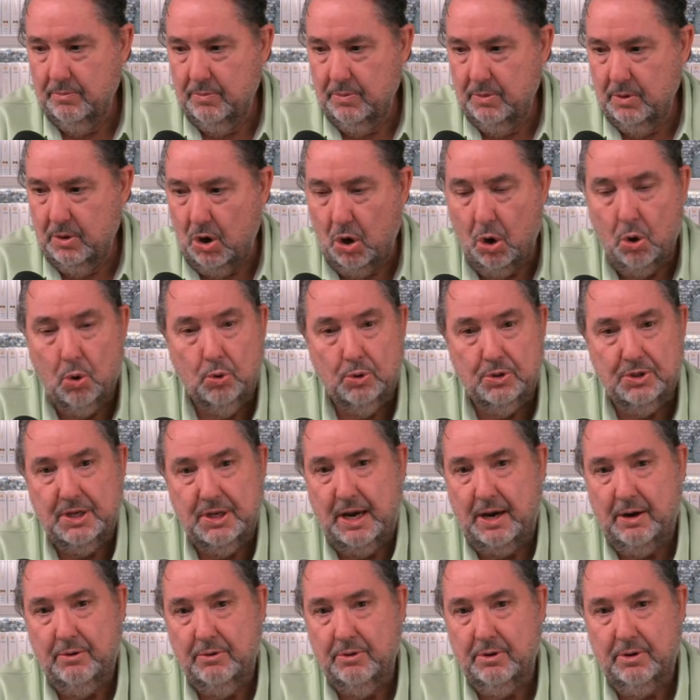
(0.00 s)
O
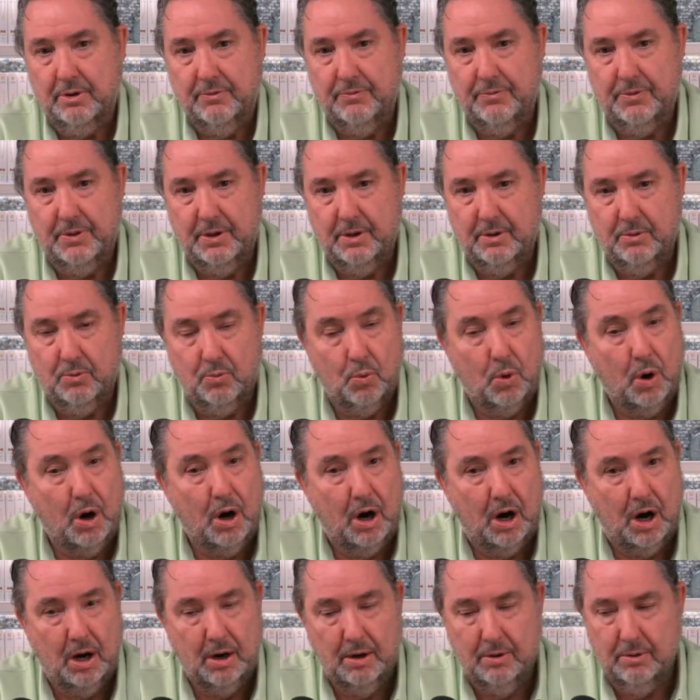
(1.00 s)
sound of the
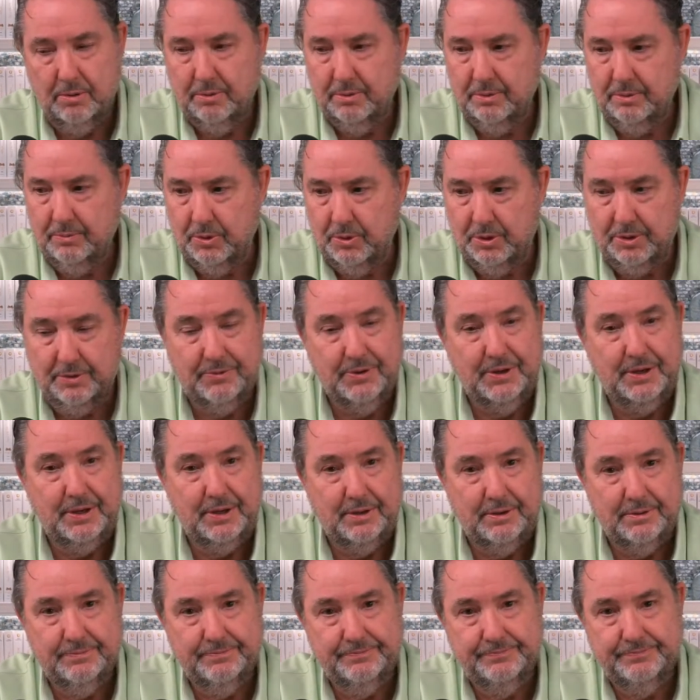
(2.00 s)
Wah with a
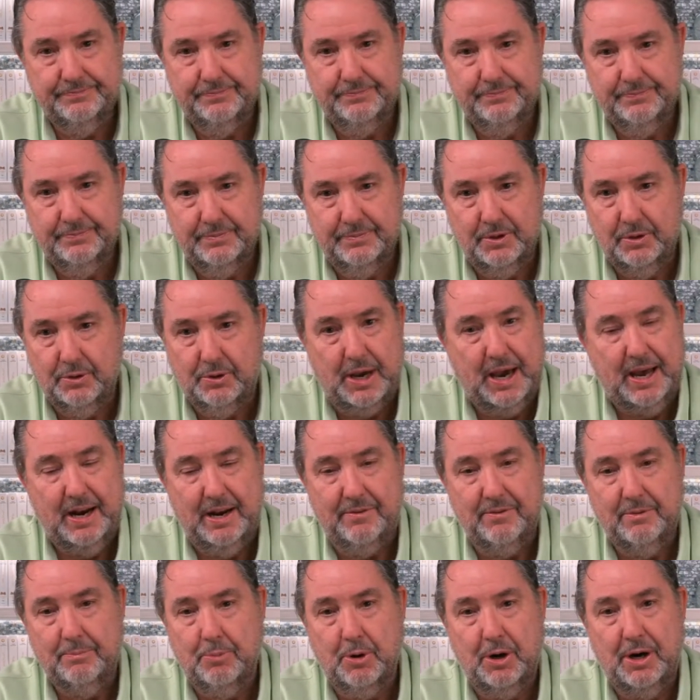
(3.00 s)
V. You can't
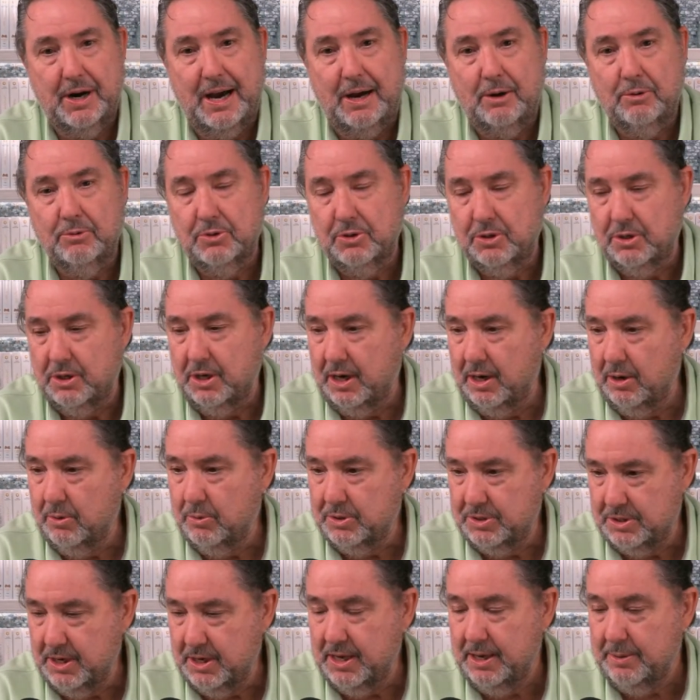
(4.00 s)
even pronounce
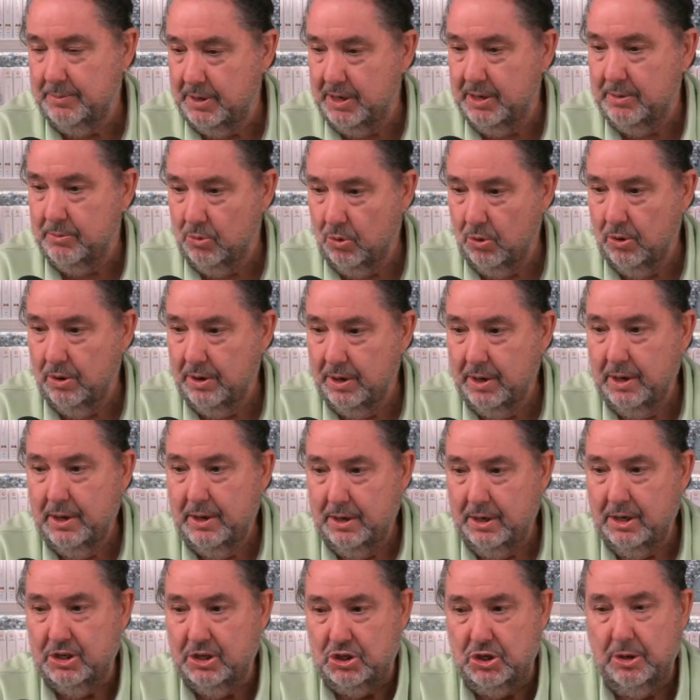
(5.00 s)
Yahweh's name anymore
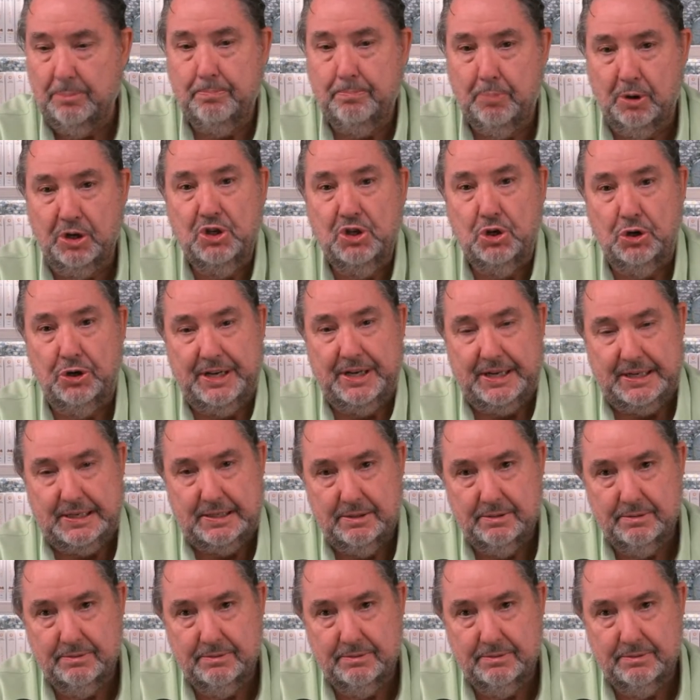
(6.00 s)
because you butchered it.